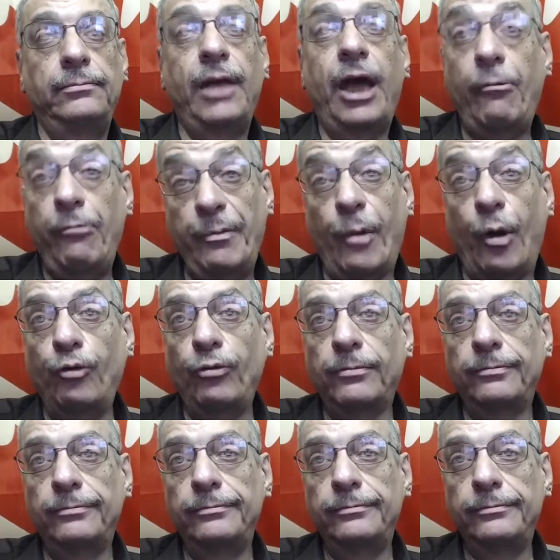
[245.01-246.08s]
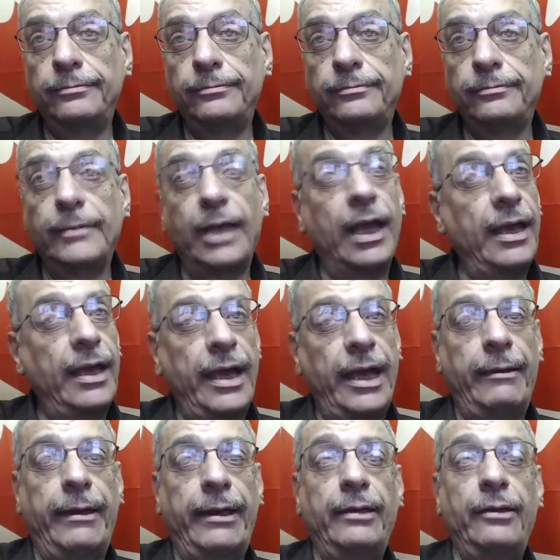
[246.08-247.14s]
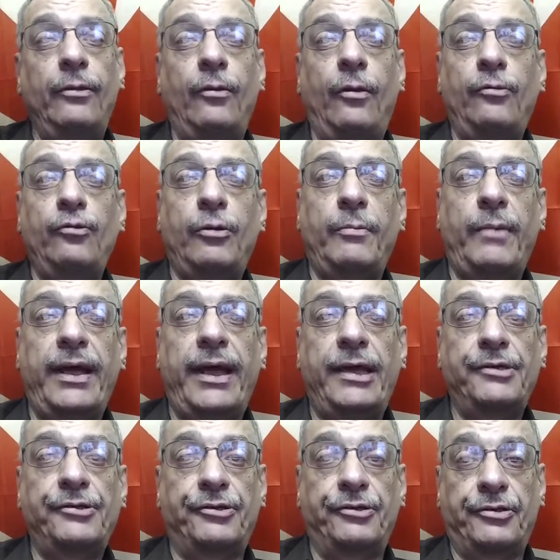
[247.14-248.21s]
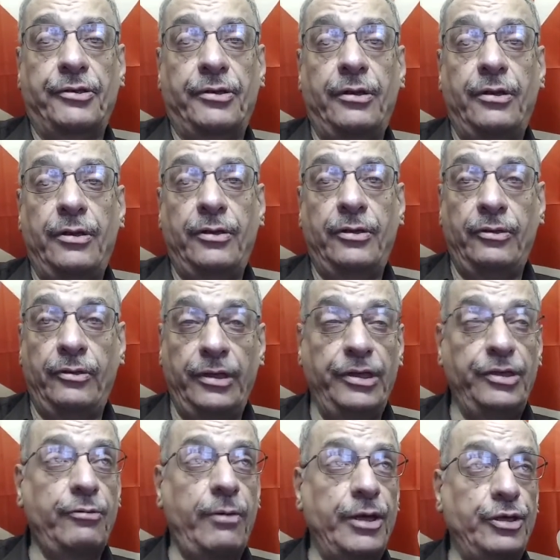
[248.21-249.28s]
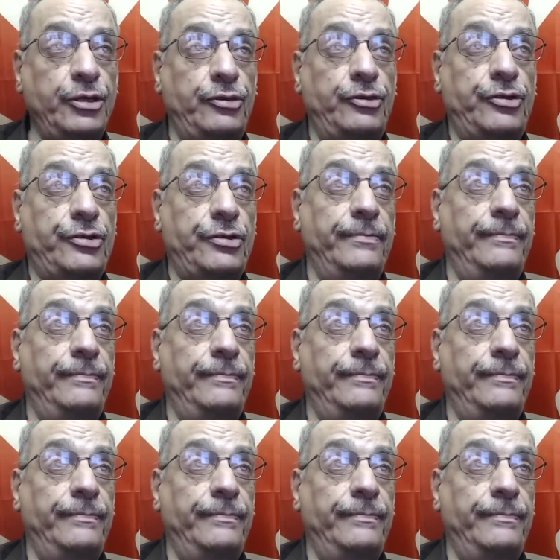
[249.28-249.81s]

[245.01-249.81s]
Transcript: A remote. Anyway, those are my answers to these questions.